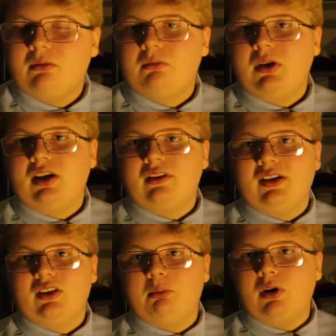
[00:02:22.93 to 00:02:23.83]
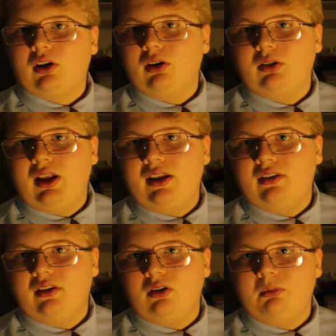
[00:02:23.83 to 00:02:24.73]
because like the Barlow
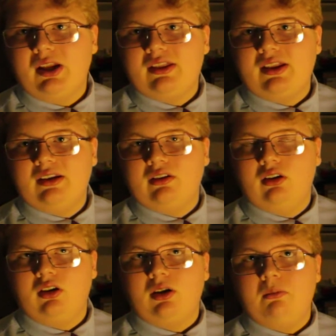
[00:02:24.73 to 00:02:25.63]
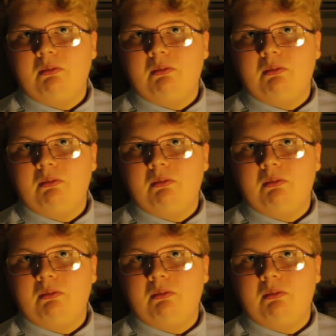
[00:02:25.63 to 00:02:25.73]
lens, it'll make things look